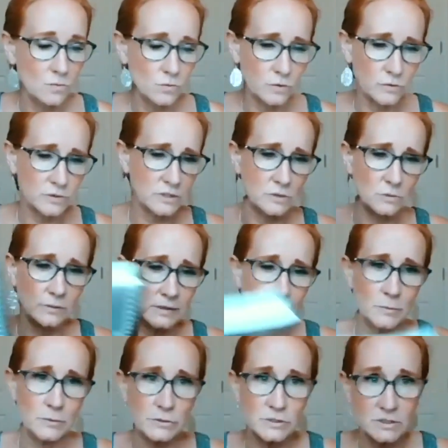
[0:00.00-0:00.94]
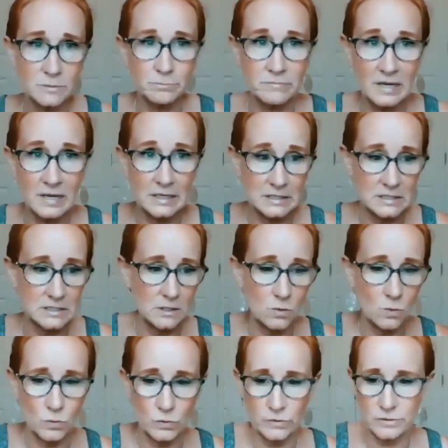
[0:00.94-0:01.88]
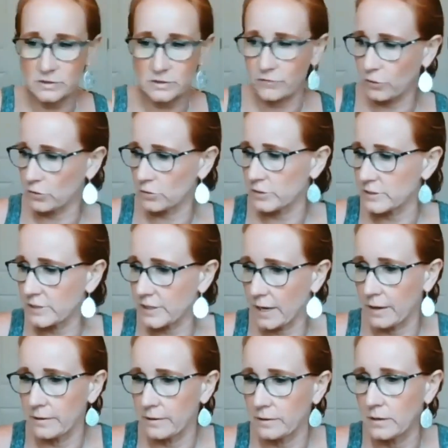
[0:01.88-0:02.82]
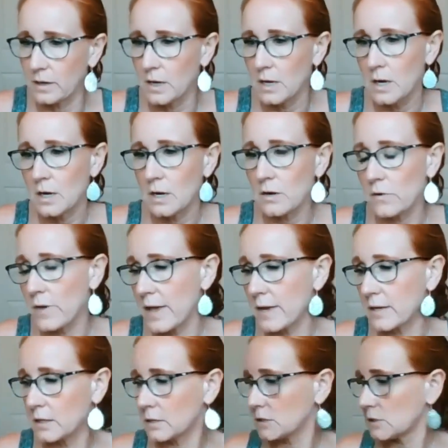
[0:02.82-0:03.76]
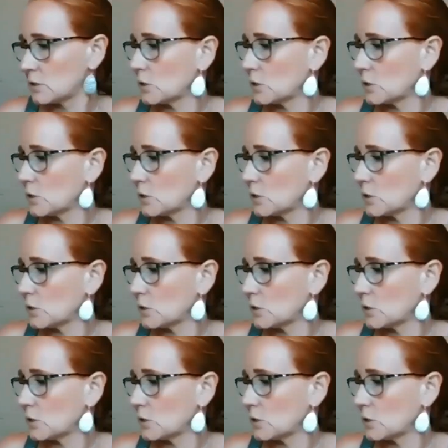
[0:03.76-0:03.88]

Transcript: Rose is one of the most amazing oils for your skin, right?